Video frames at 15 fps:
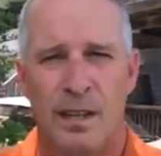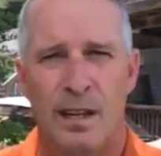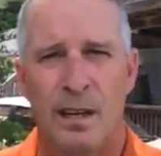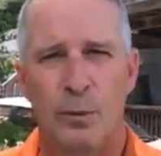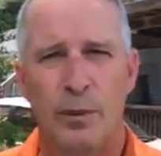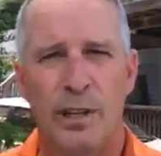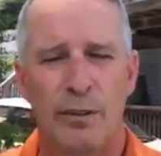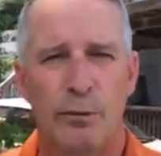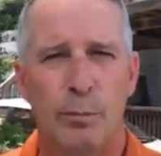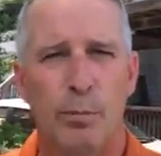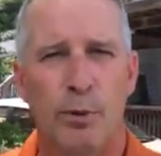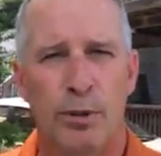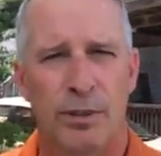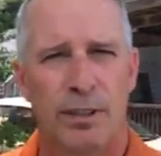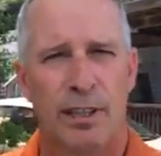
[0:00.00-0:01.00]
Uh, we got a
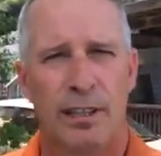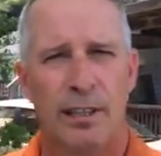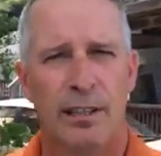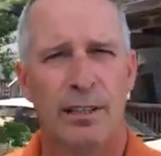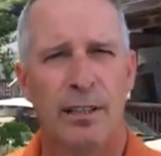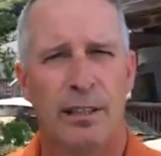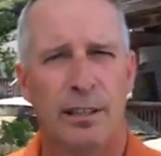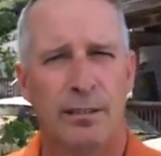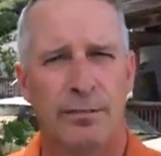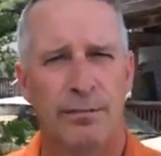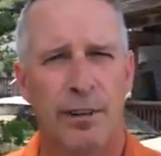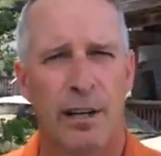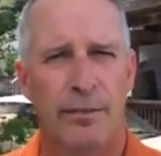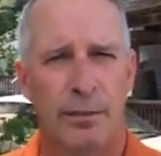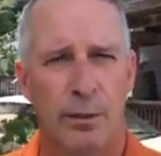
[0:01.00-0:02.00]
report that a uh,
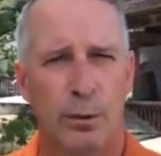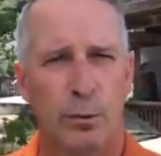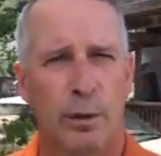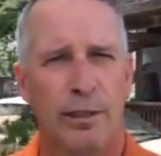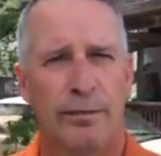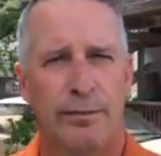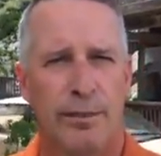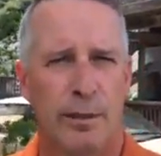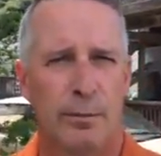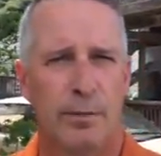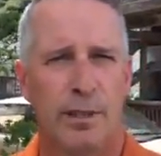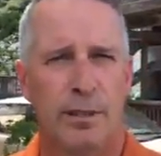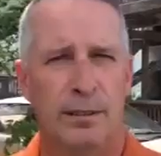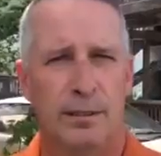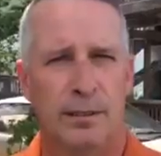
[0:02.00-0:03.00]
five-year-old white
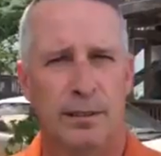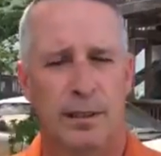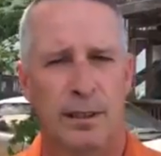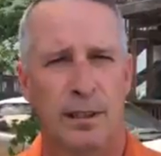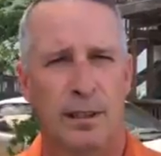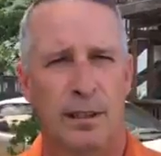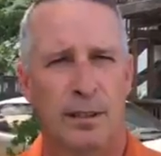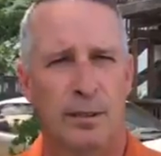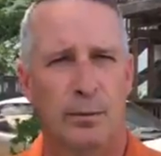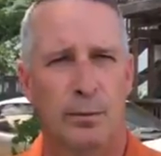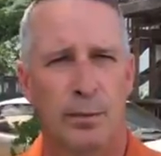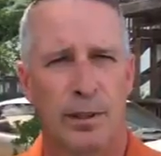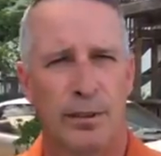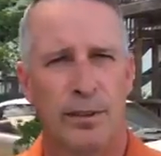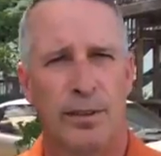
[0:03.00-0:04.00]
female uh,
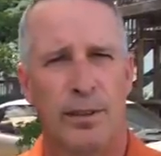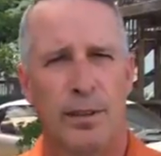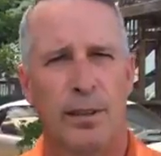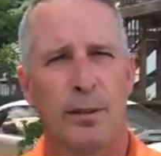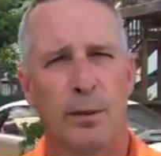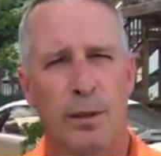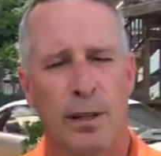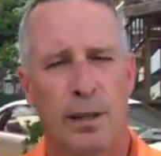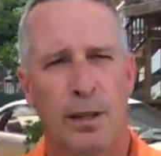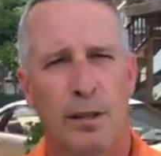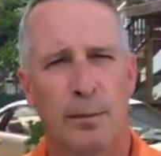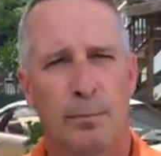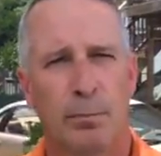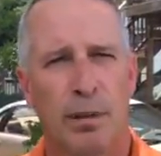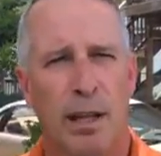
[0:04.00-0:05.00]
with uh,
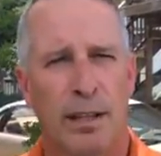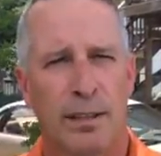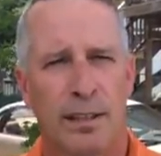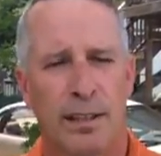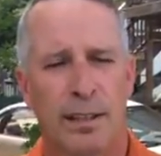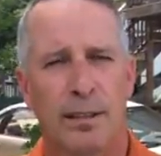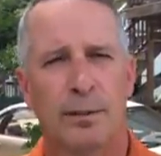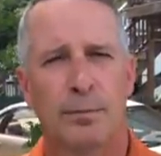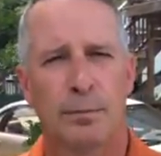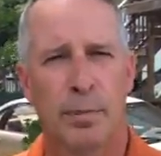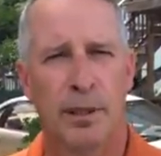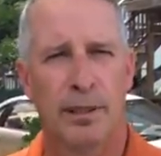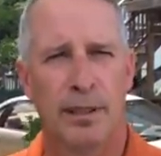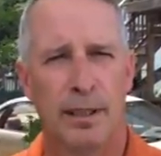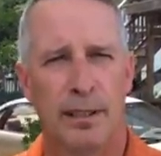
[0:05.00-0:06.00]
blonde hair,
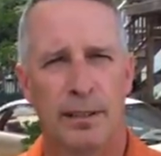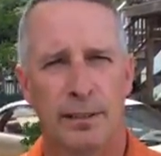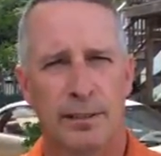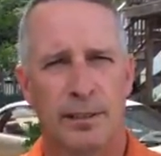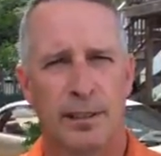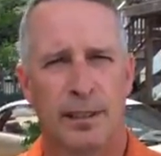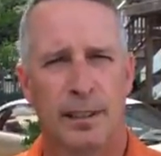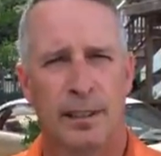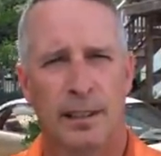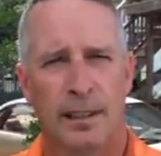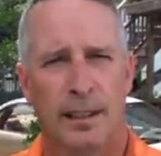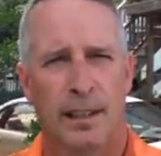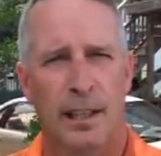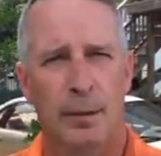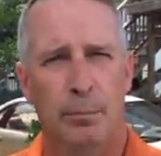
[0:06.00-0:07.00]
pigtails,
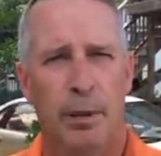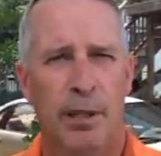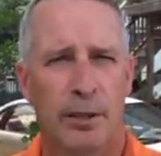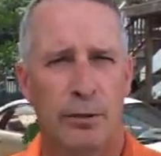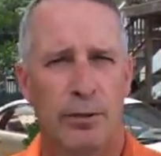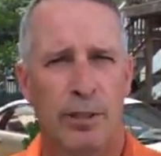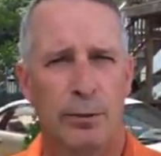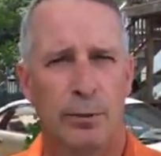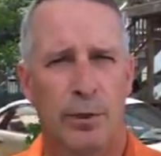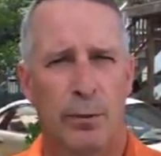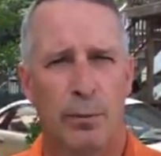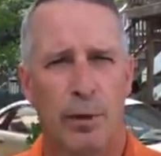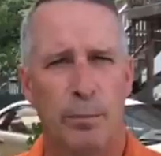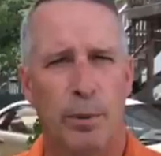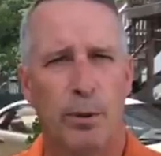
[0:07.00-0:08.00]
a pink dress with
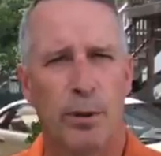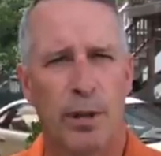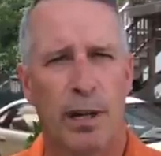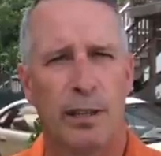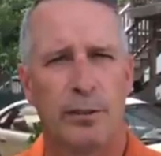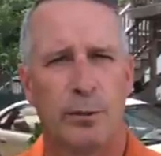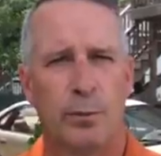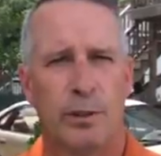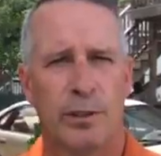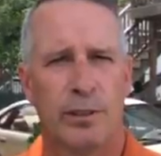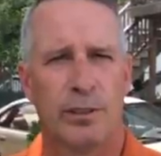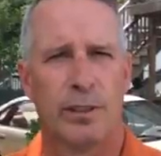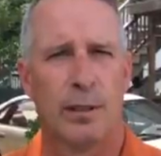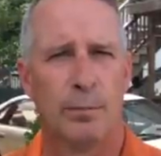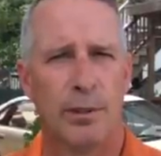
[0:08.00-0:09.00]
white polka dots
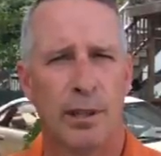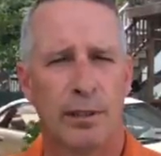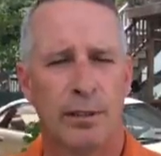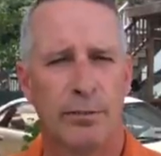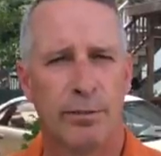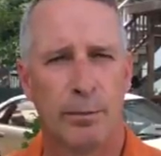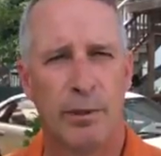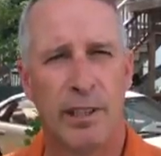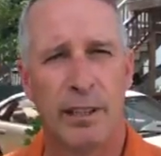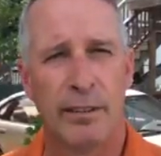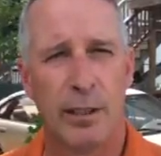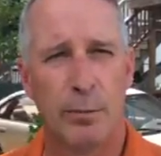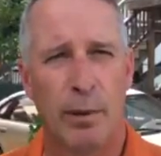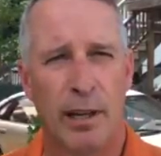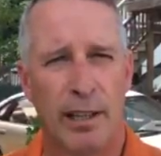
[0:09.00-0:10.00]
was abducted from the
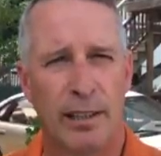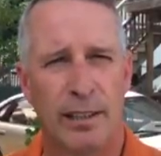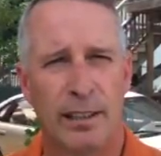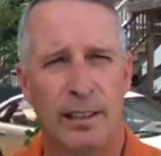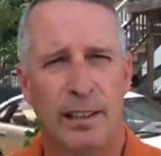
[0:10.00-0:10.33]
area by